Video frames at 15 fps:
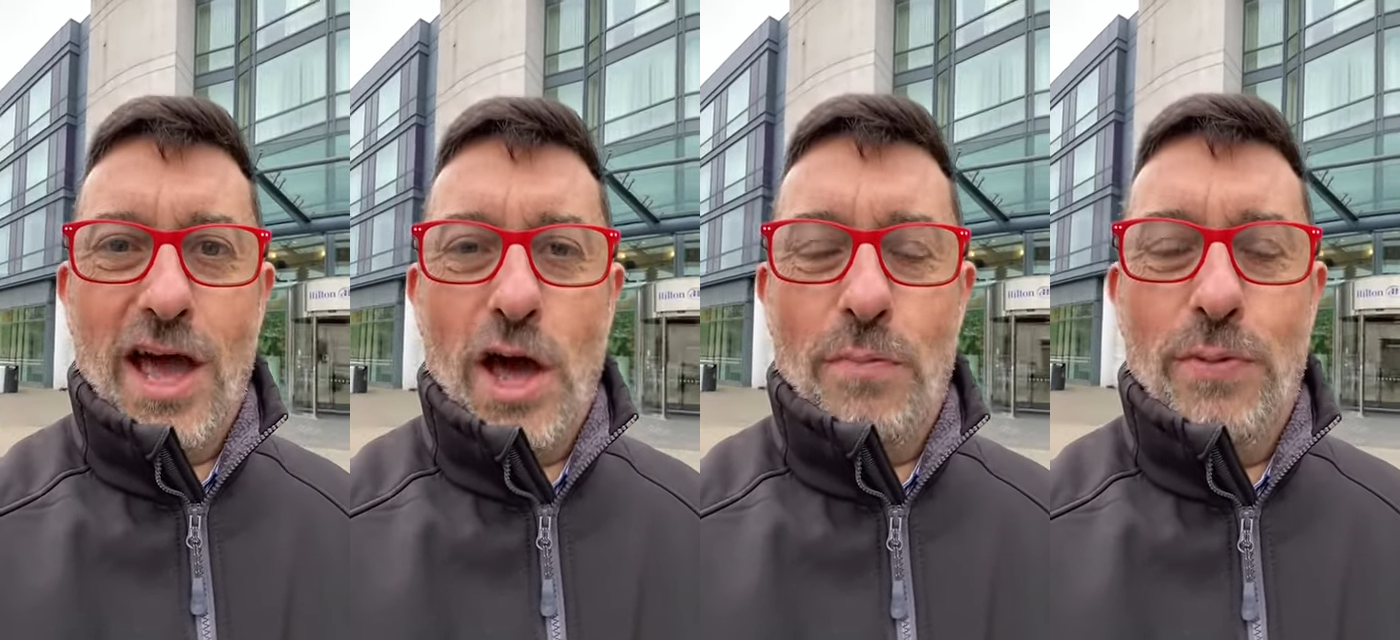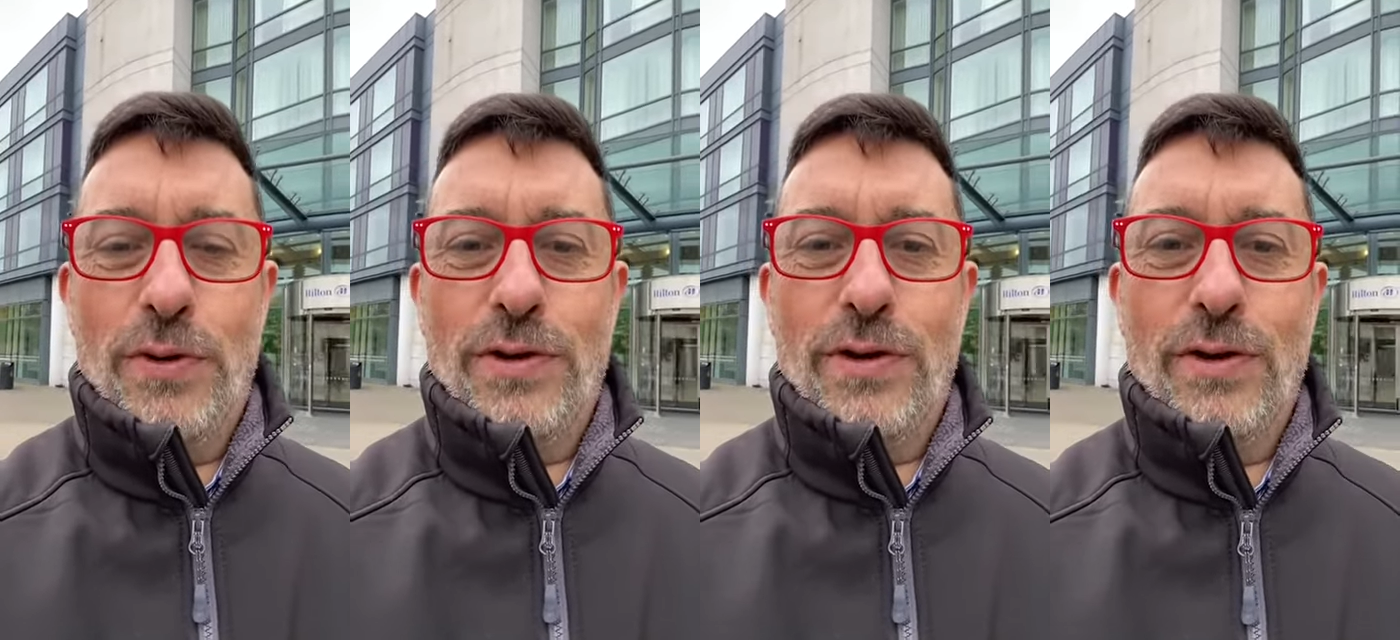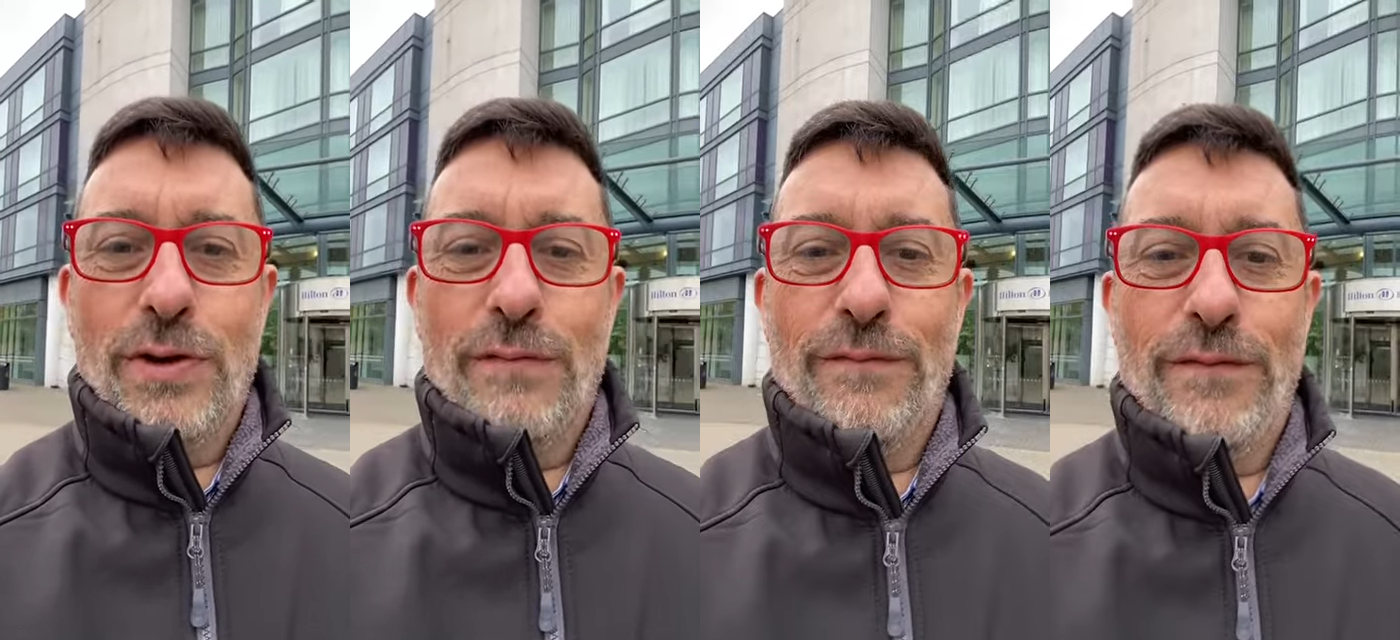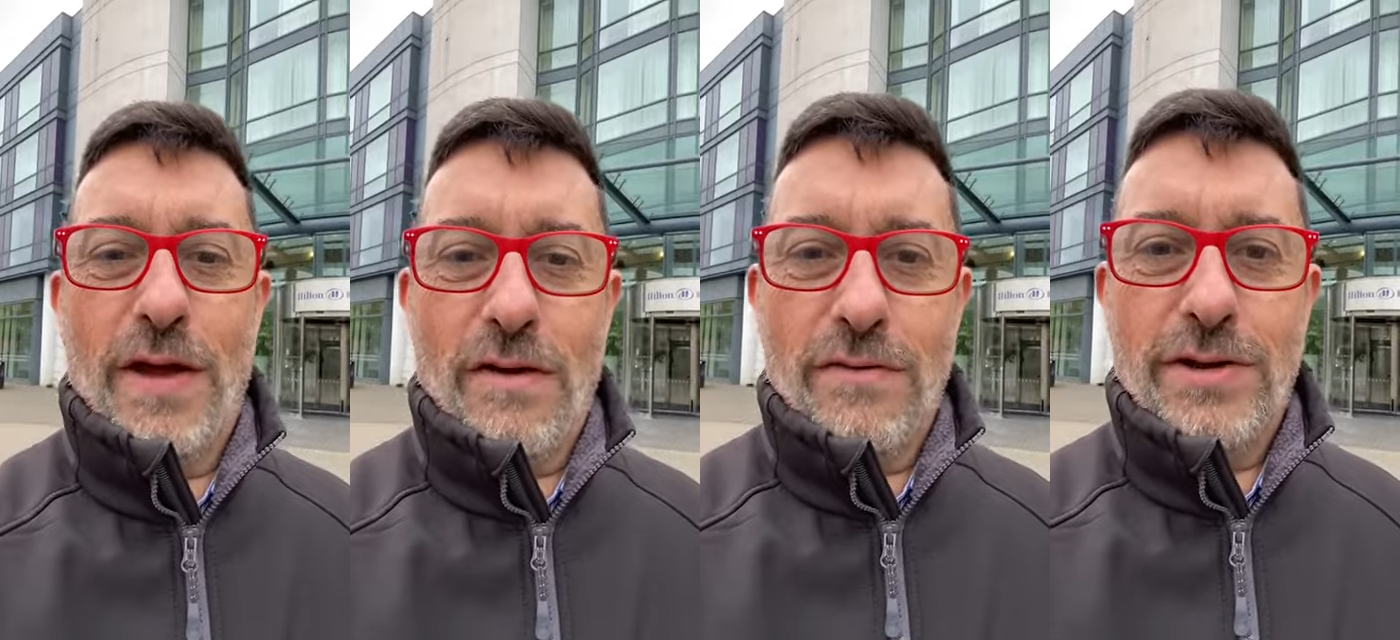are putting on a
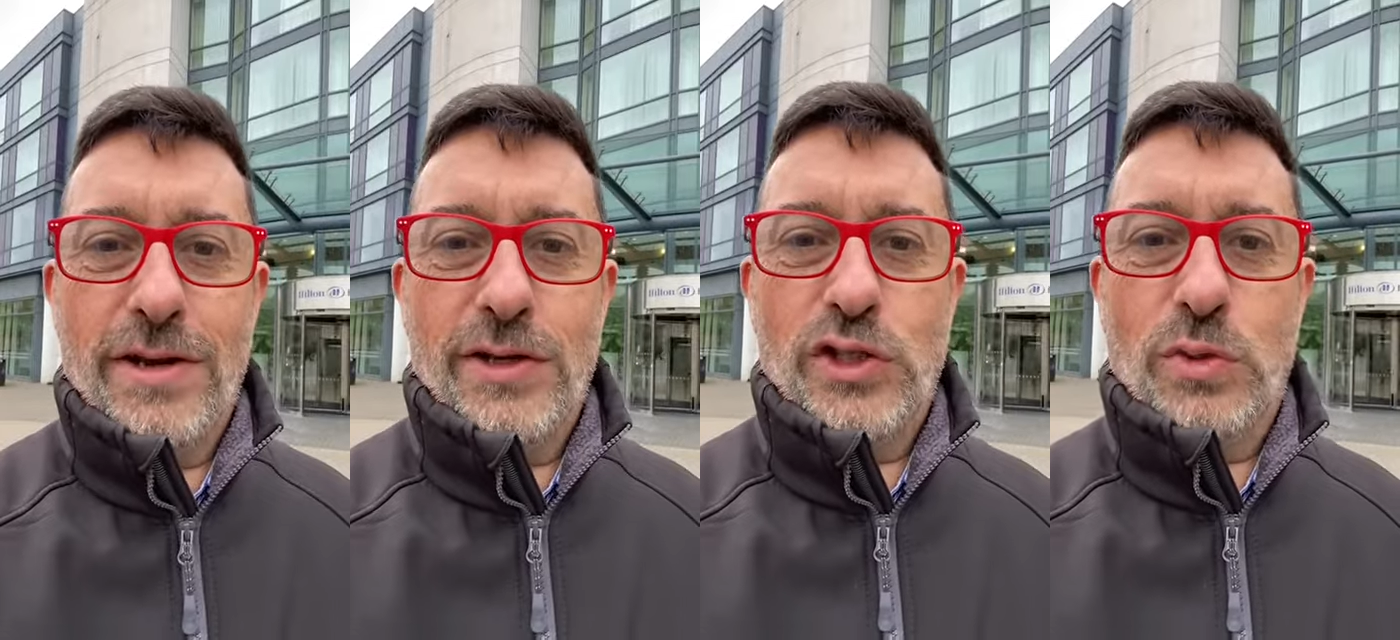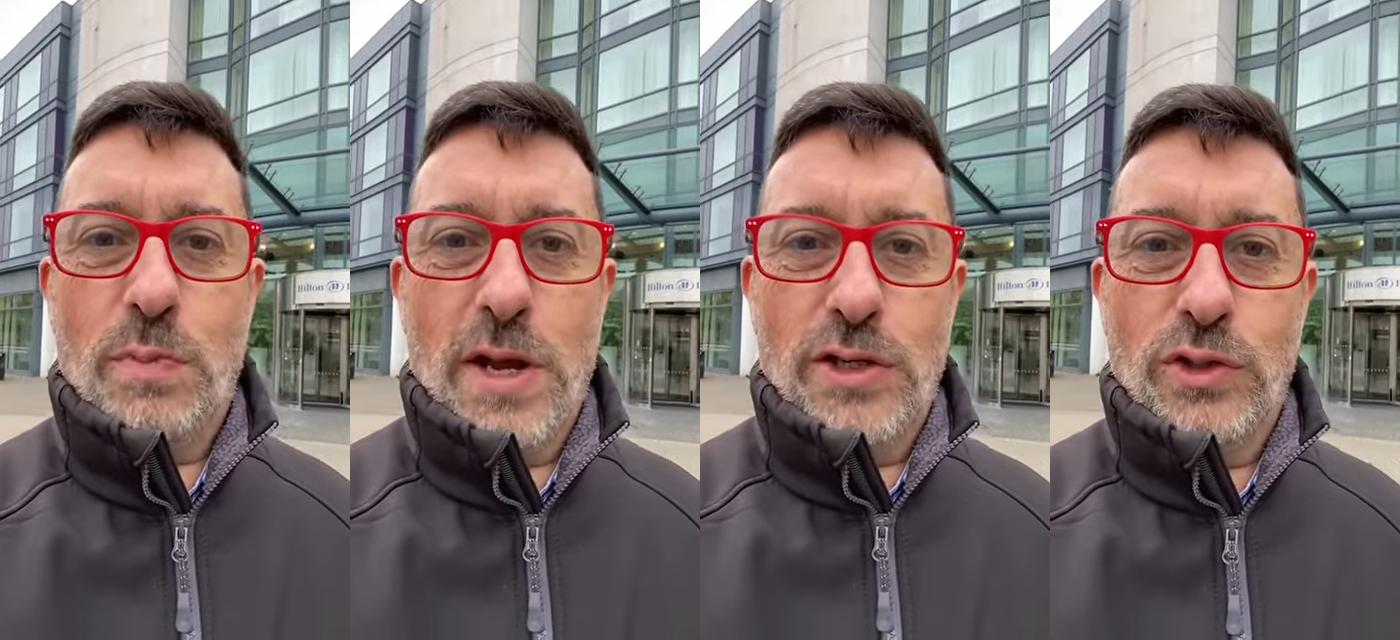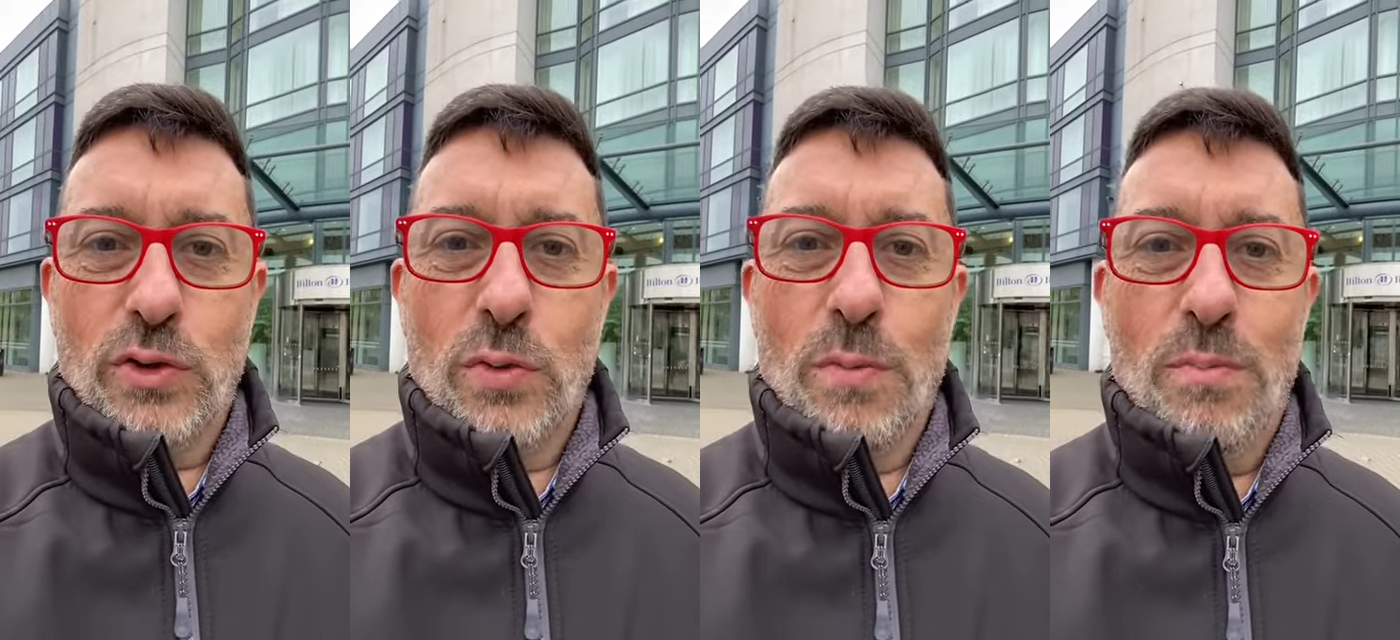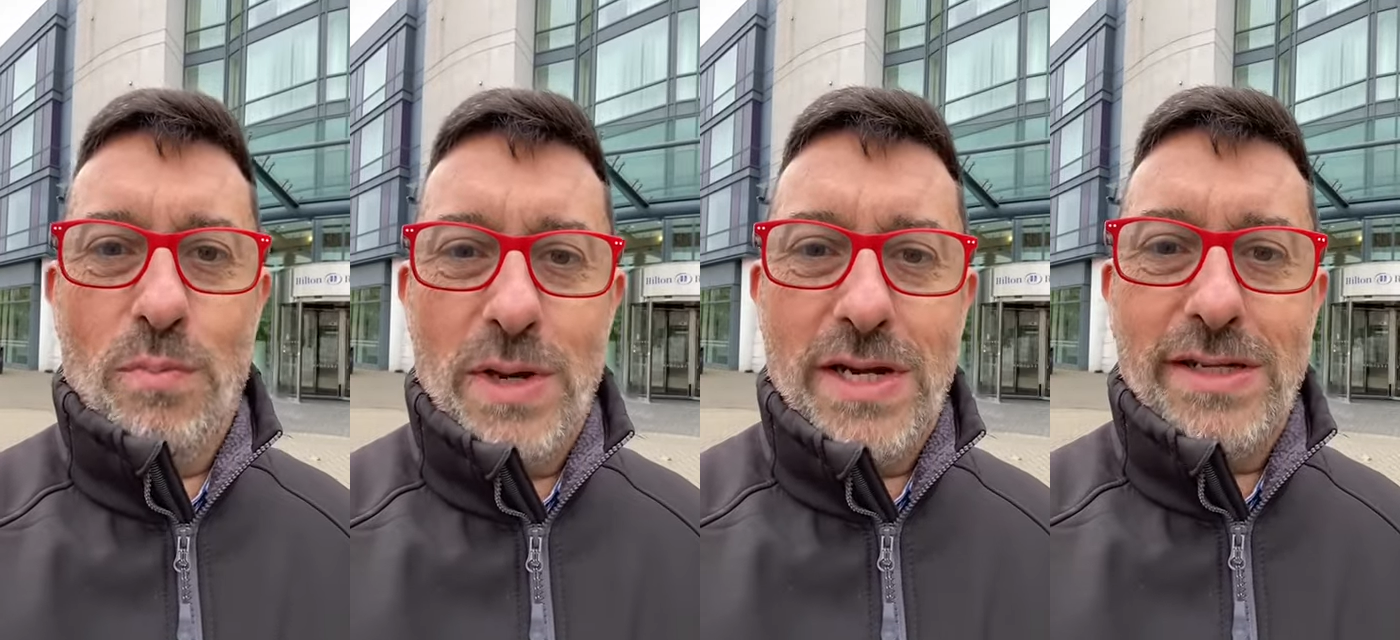very special
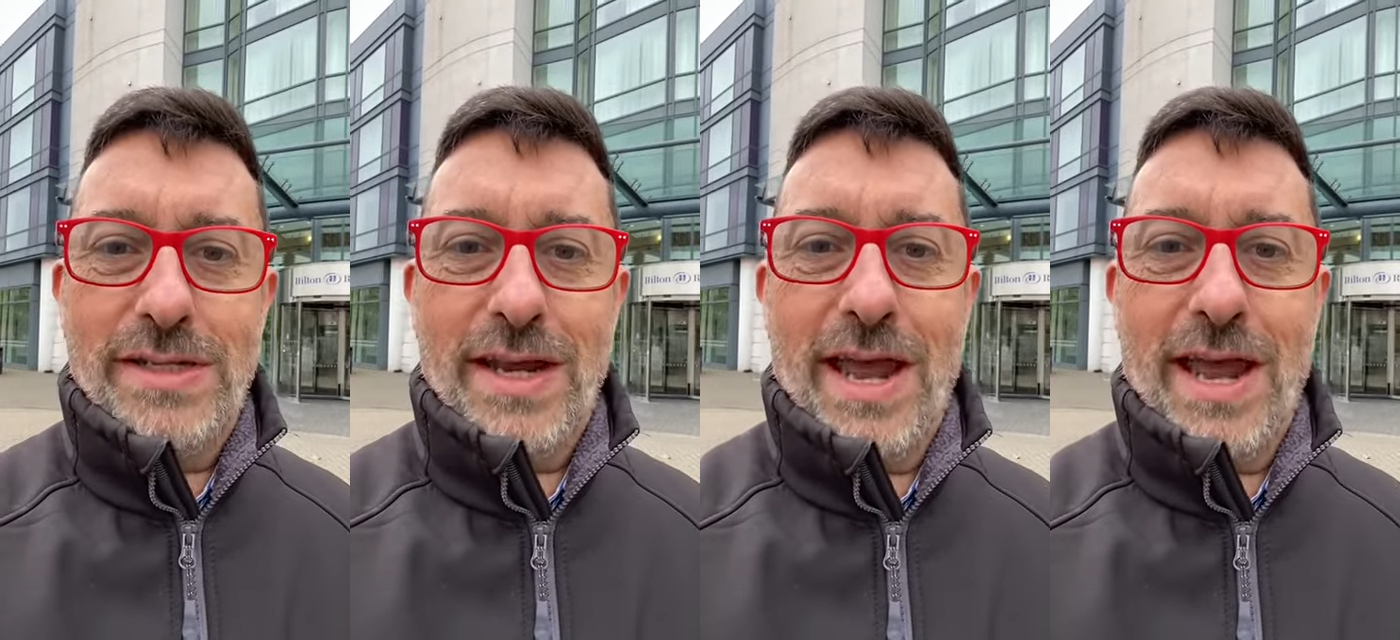meet